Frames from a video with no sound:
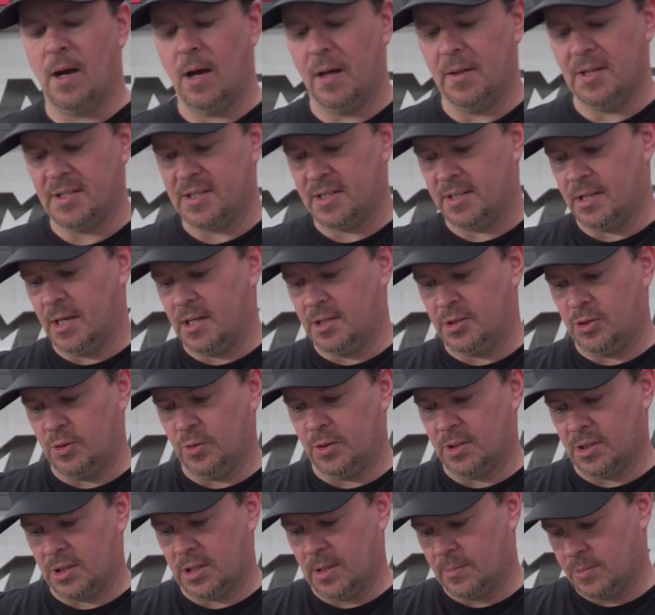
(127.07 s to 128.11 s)
This is nice too,
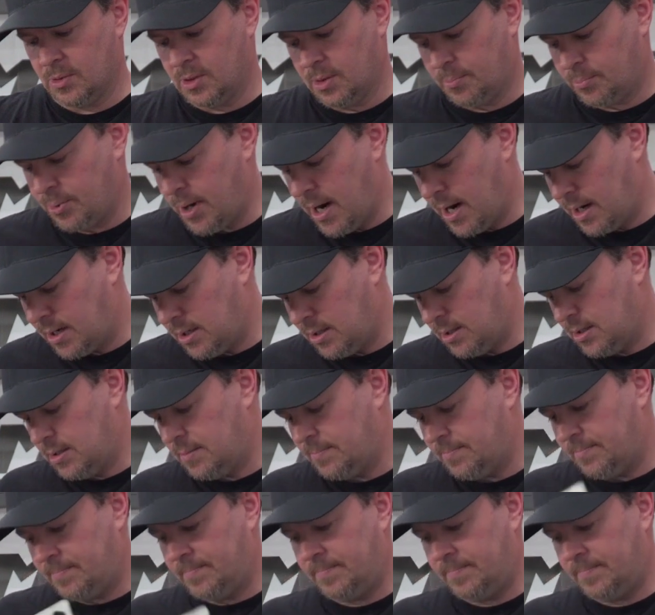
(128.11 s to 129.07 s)
because it comes with a bracket.